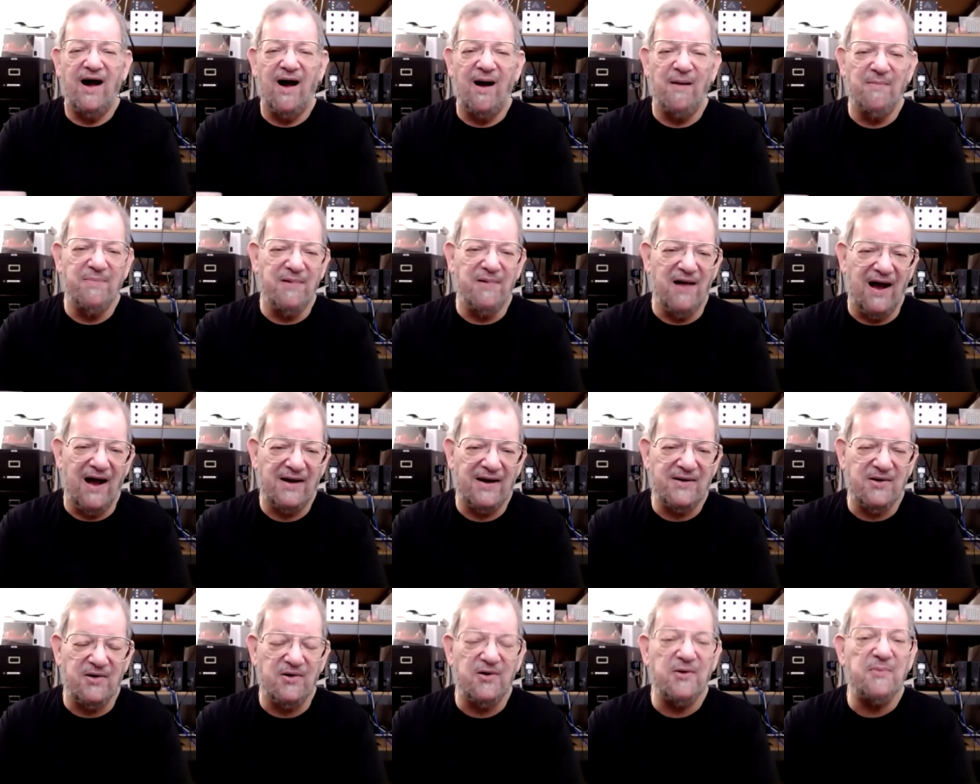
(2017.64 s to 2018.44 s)
a
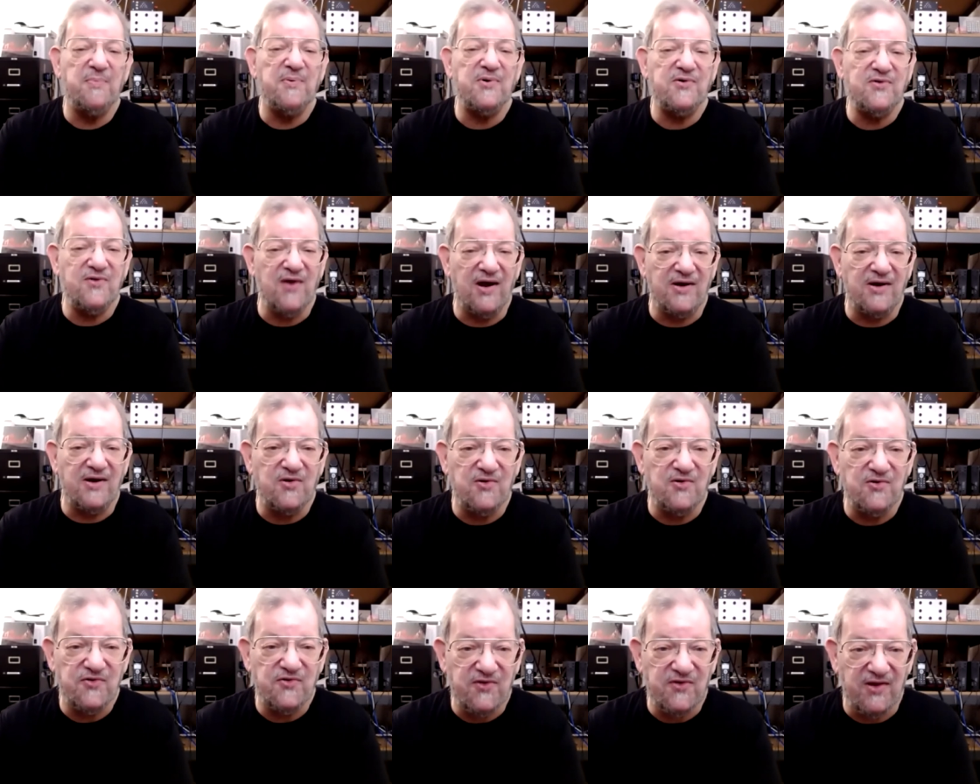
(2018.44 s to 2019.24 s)
blocker to protect
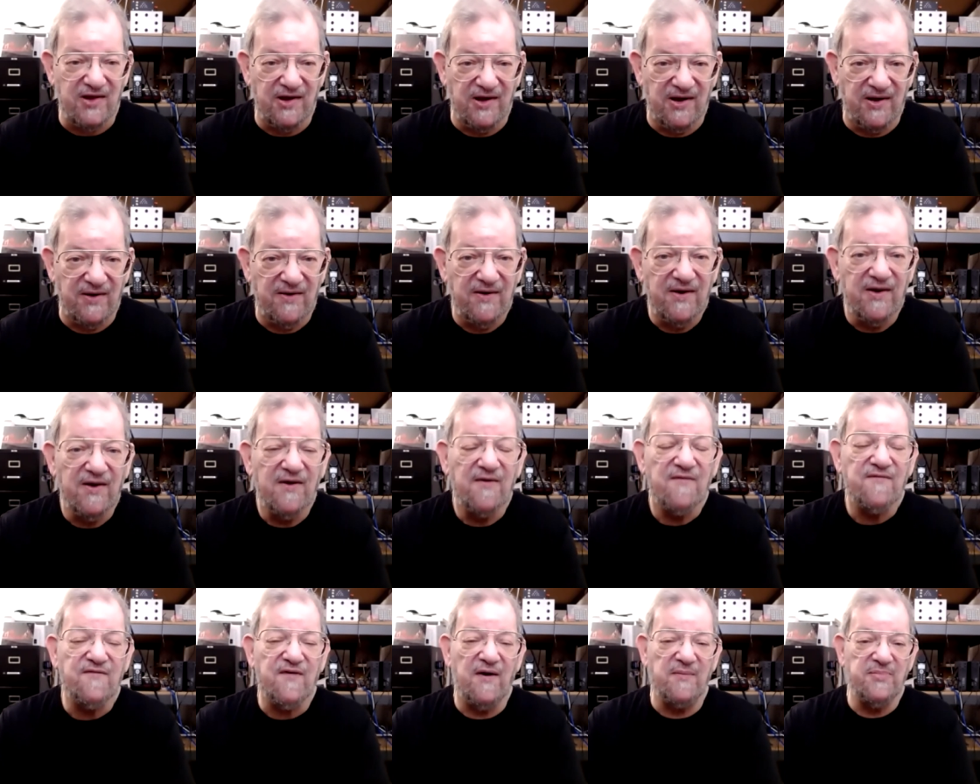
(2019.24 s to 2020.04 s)
your skin
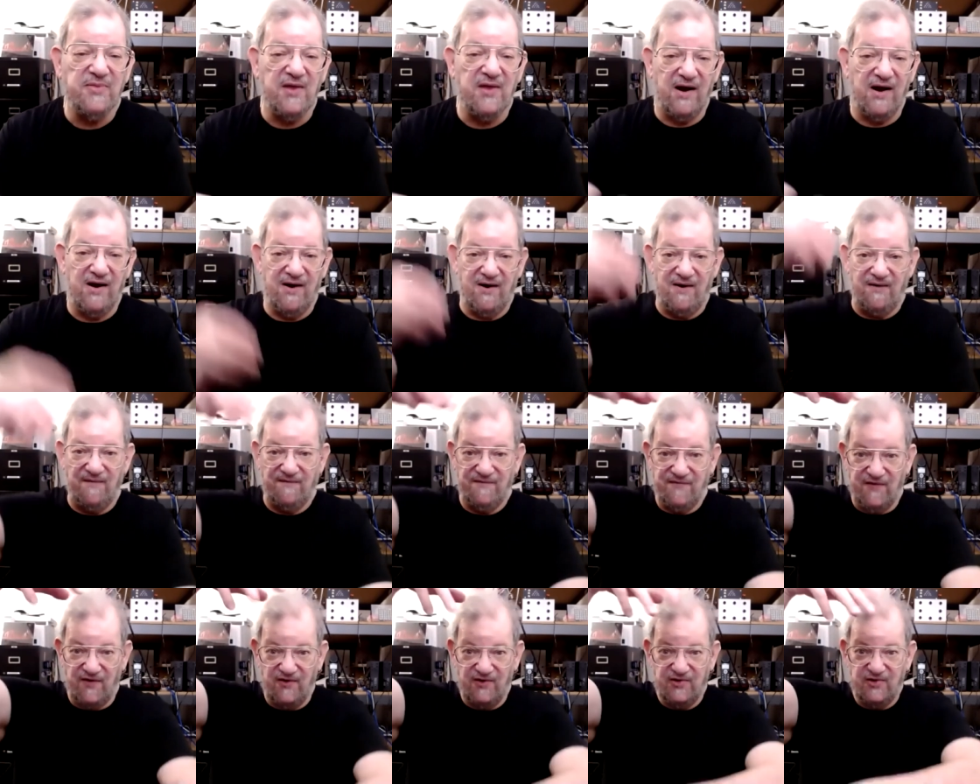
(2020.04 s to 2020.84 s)
from the
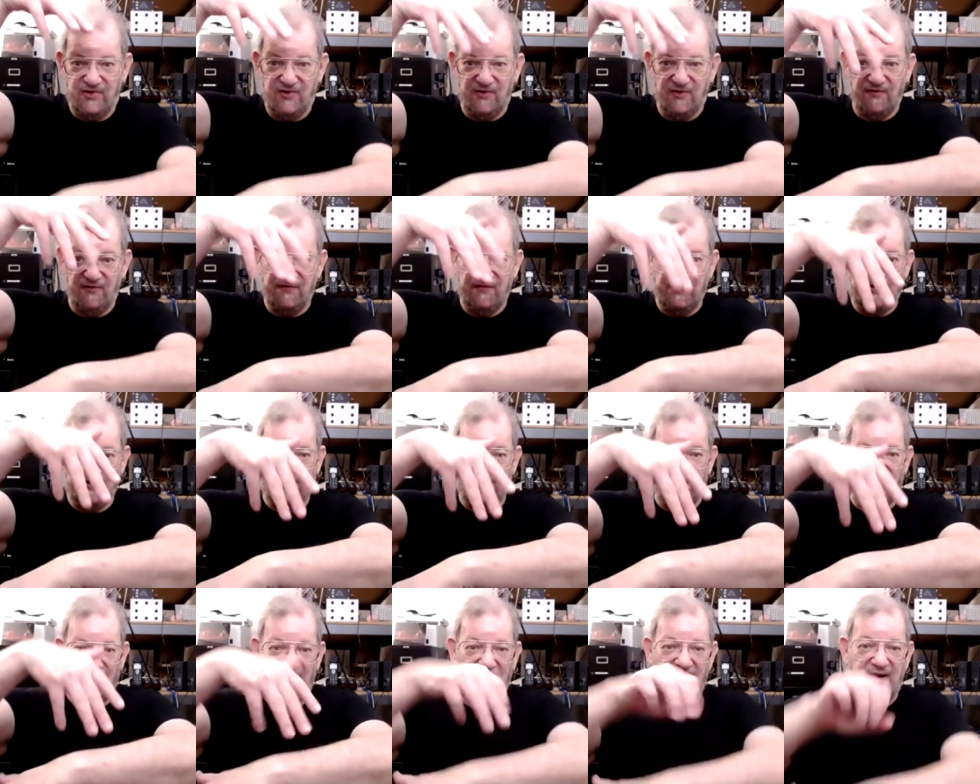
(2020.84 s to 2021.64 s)
harmful
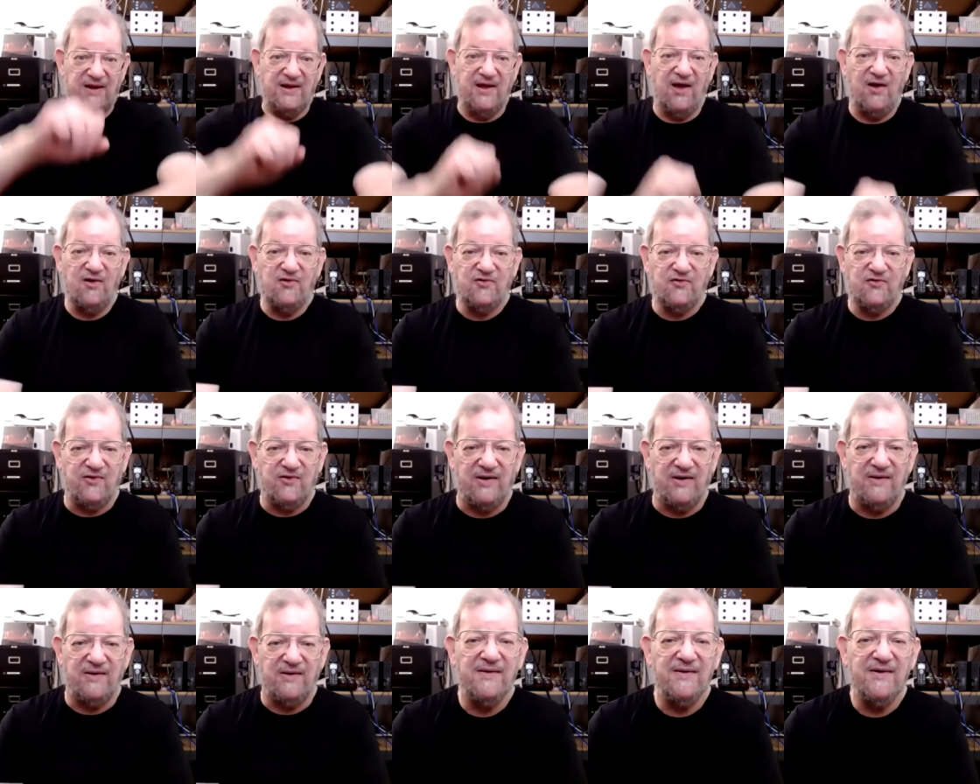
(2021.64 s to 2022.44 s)
UV
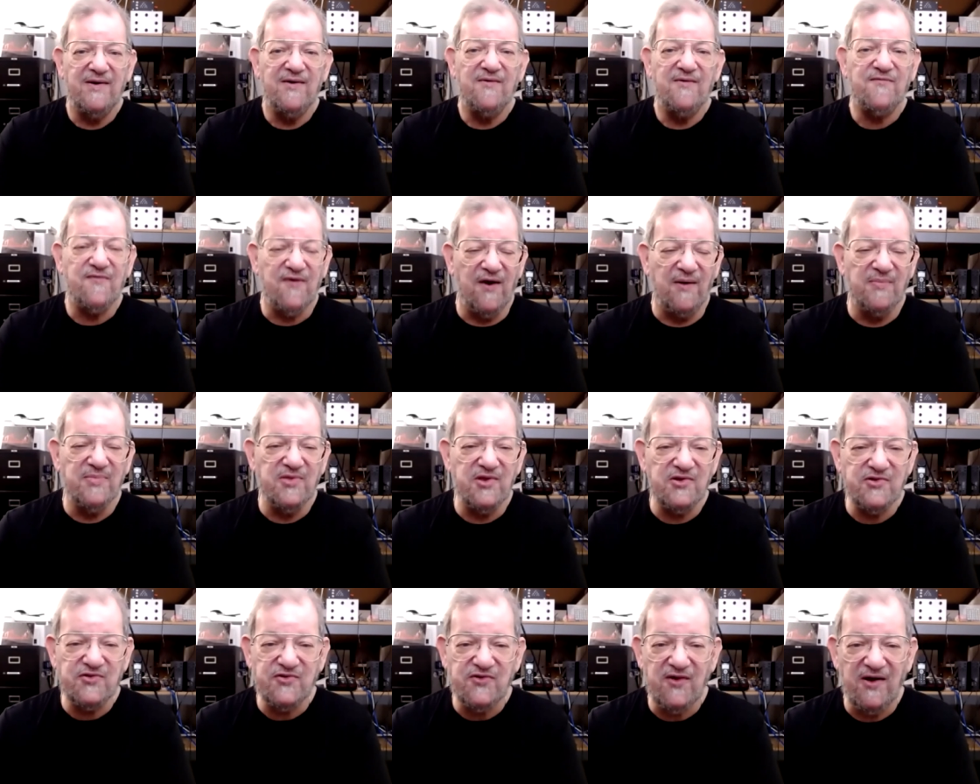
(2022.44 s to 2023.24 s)
radiation
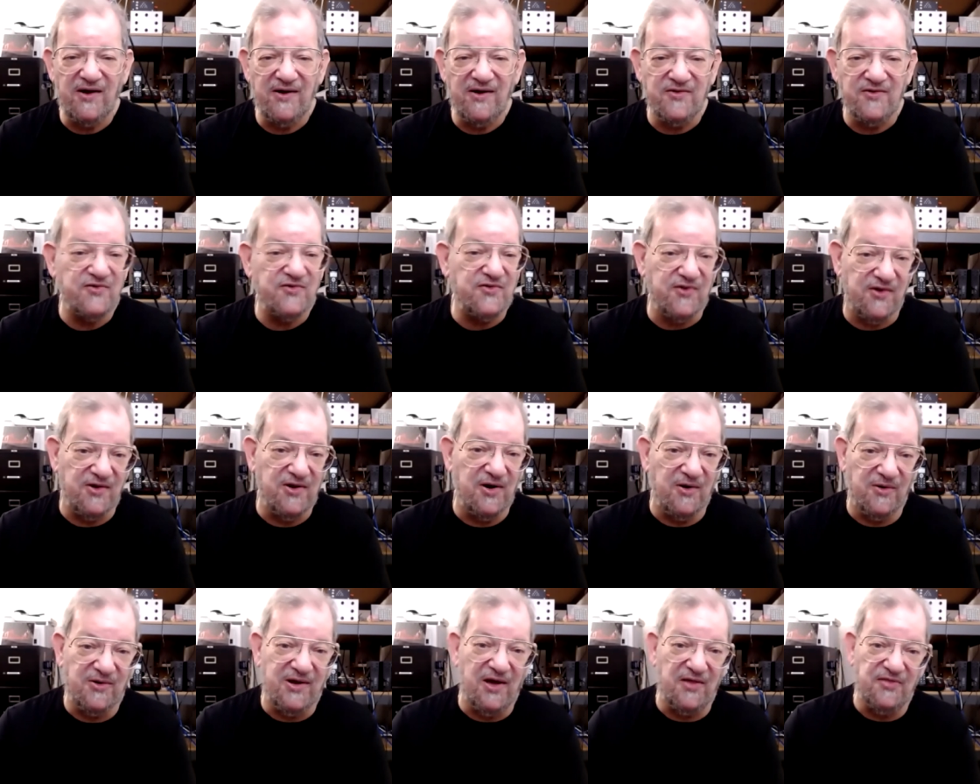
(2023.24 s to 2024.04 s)
from the sun, so
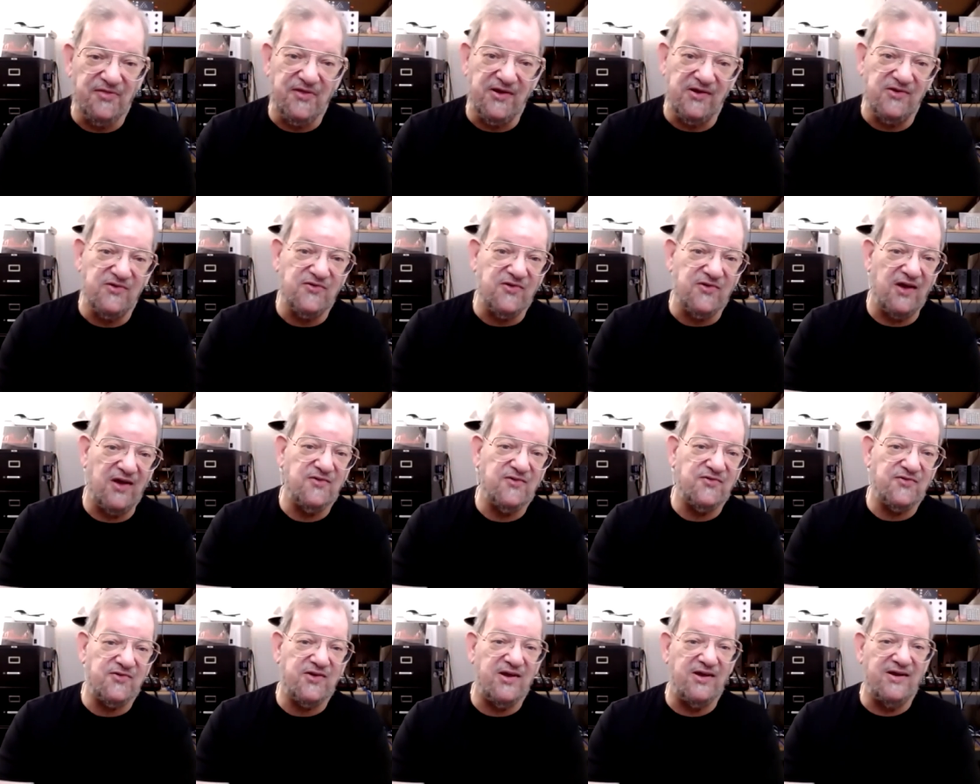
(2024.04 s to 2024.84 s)
you don't get things
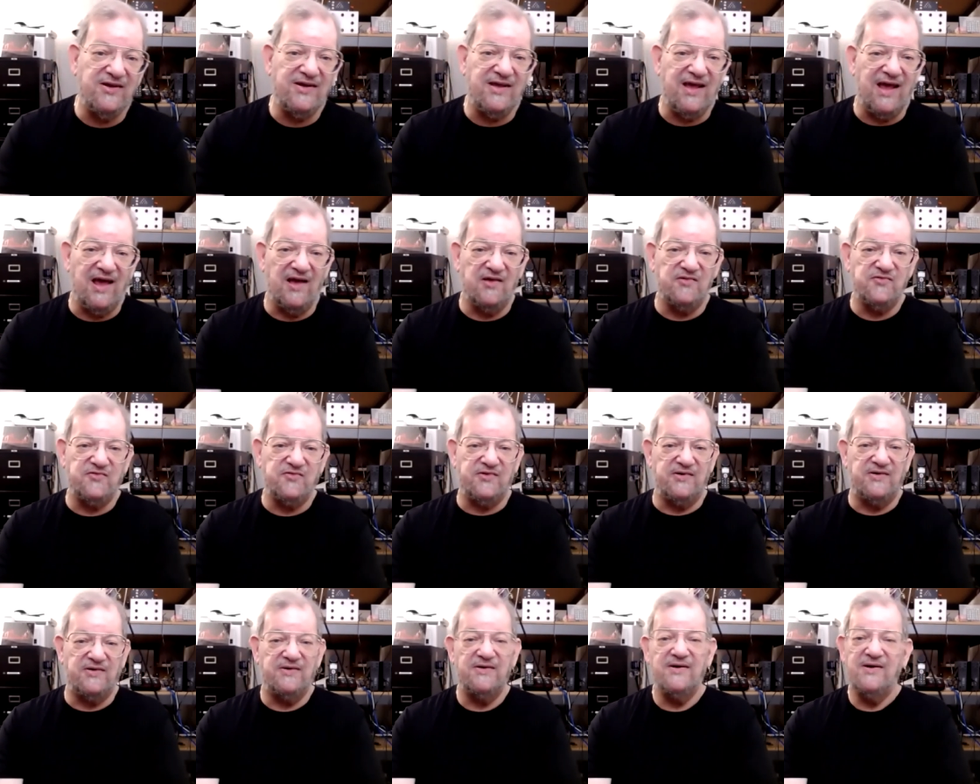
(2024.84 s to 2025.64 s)
like skin
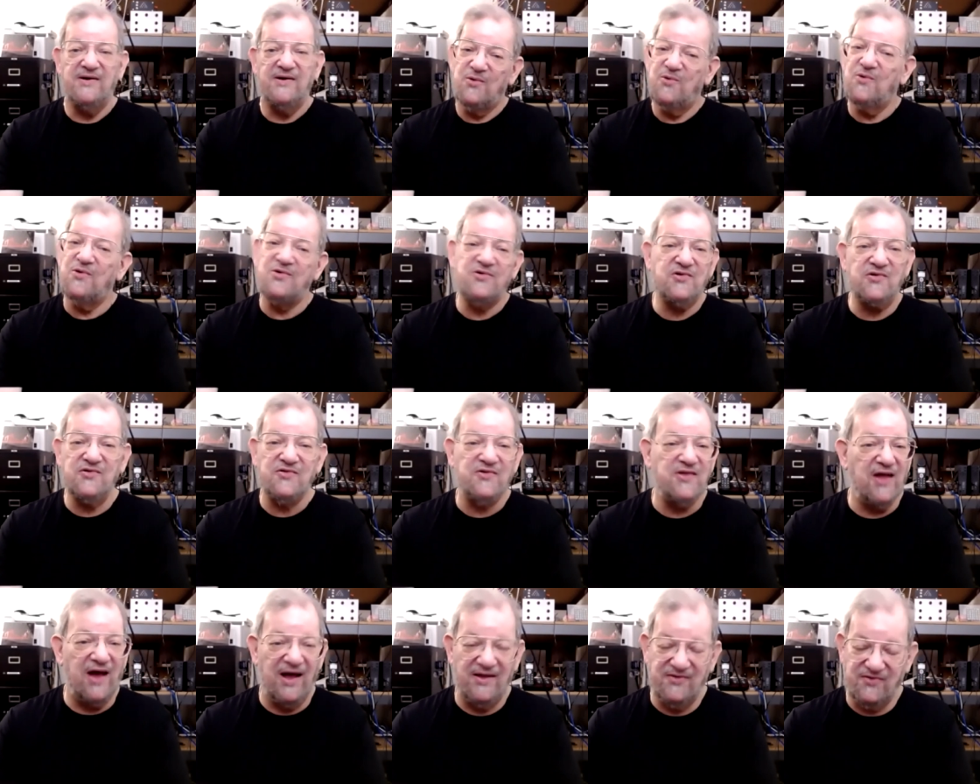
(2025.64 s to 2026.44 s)
cancer which
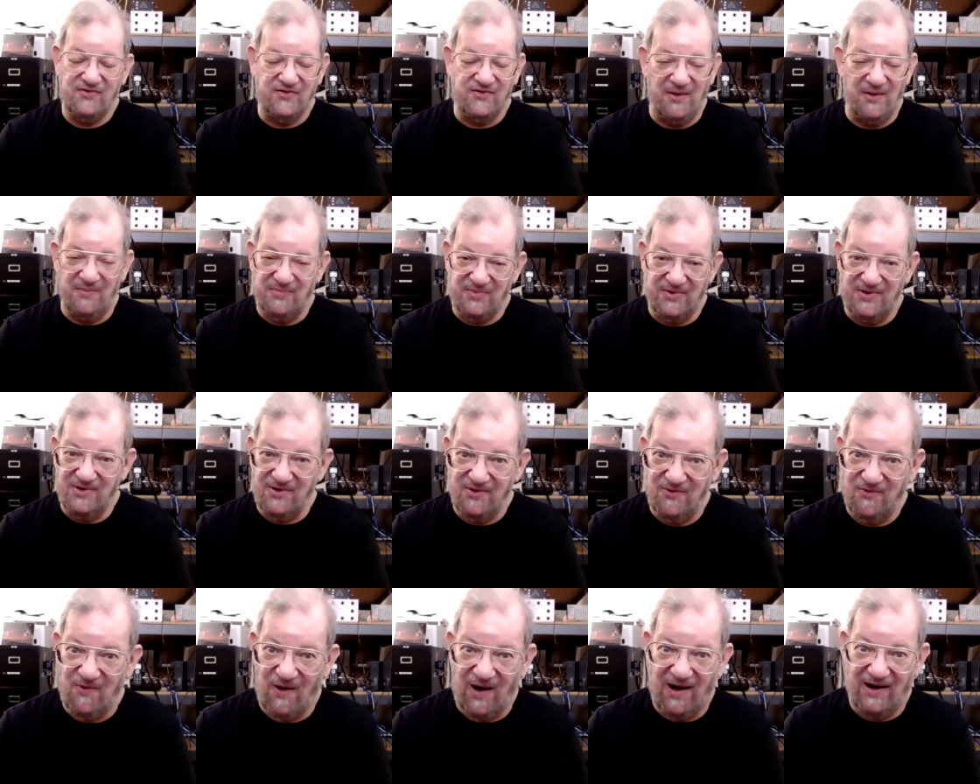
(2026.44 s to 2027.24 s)
is not something
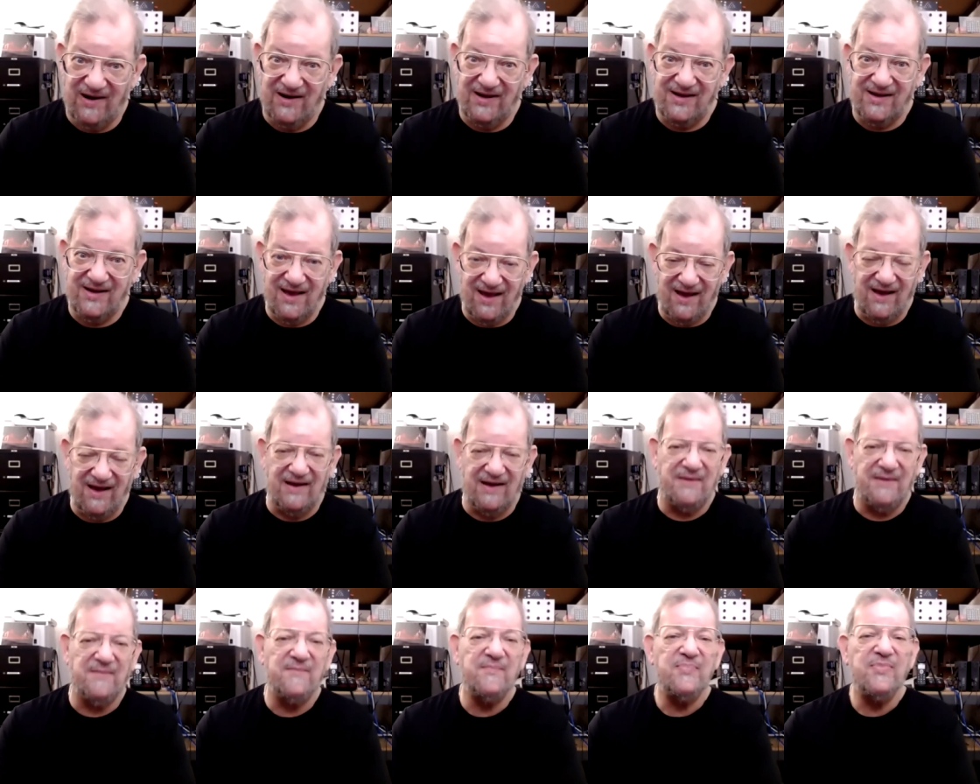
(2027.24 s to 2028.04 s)
you want to
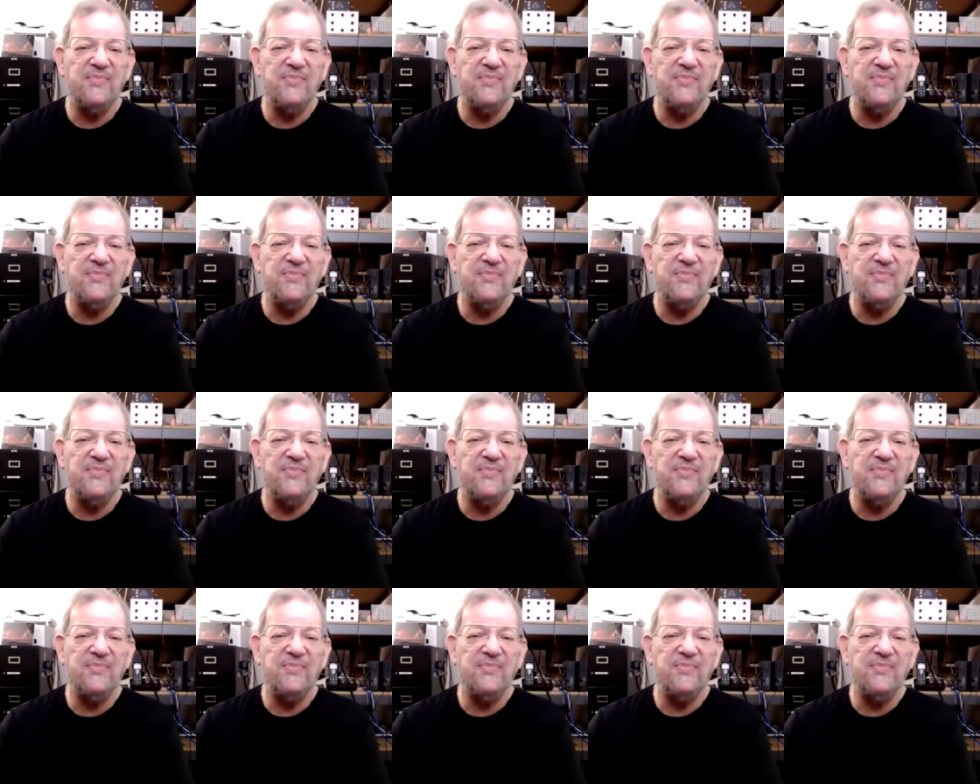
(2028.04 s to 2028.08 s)
get.